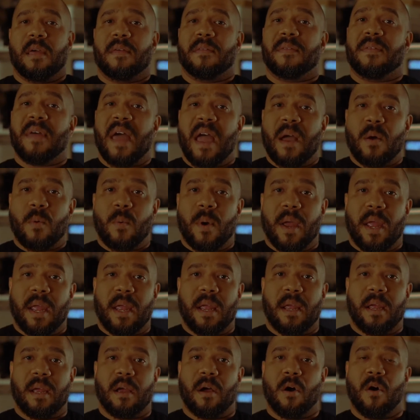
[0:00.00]
That
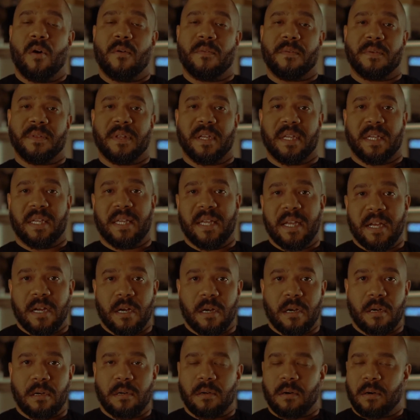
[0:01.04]
way, over the year